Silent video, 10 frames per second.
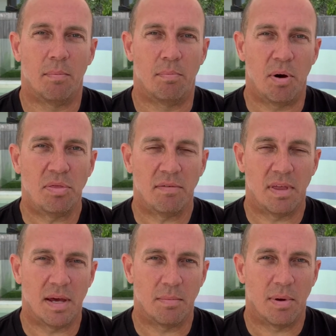both of
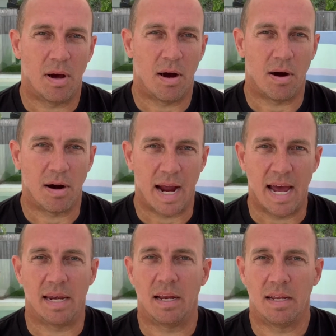them are
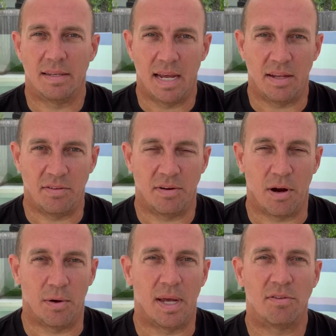at day
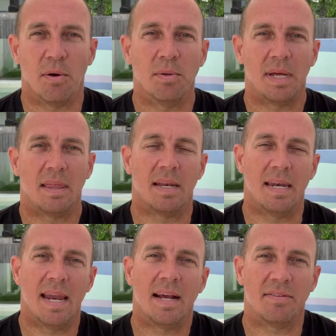zero. It's only the
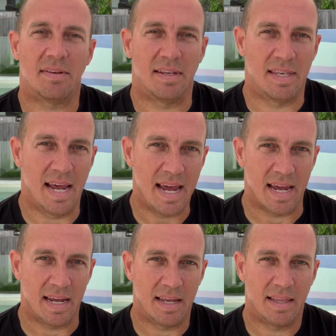next
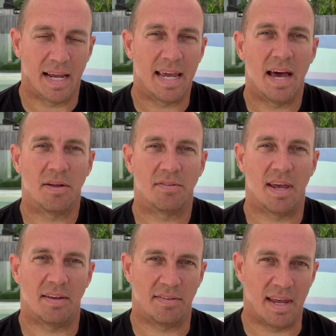day that counts
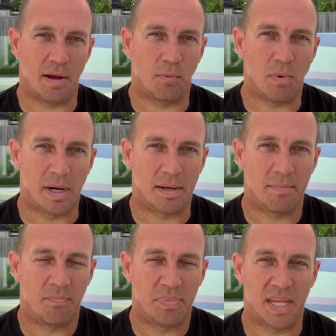as day one.
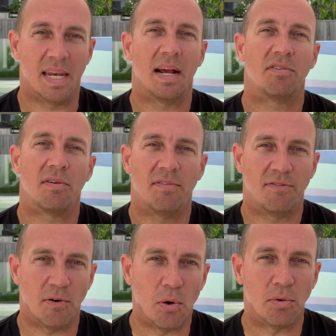The next
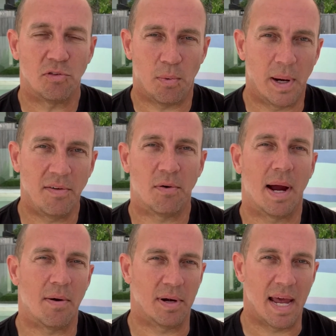full
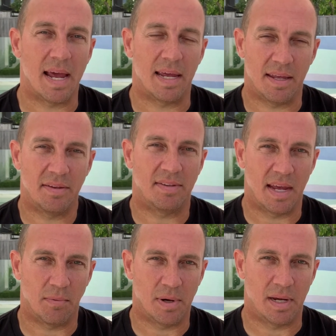24-hour day is day
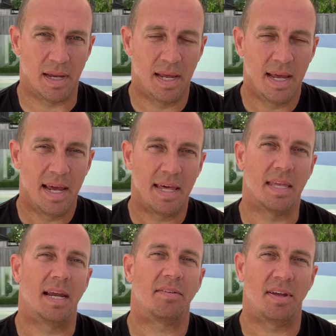one. And the
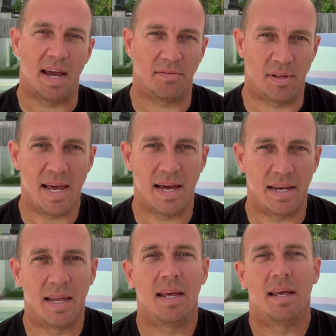next day after that
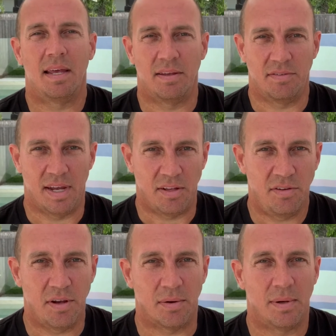is day
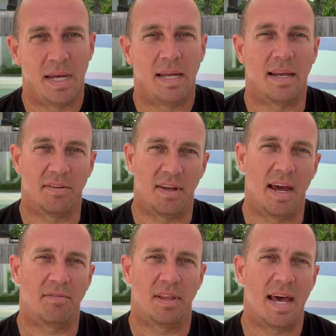two. Next day
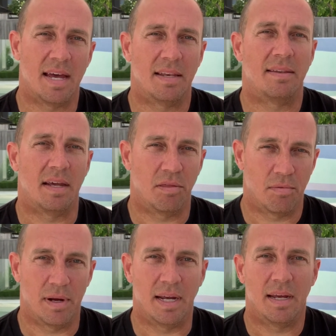after that, day
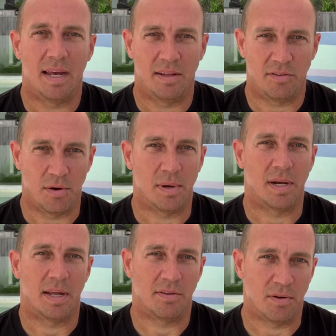three, and so on,
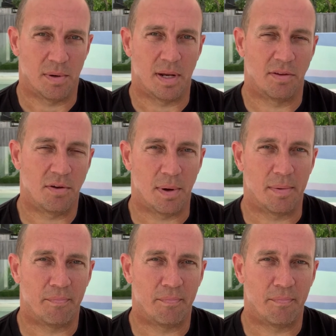and so on, and so on.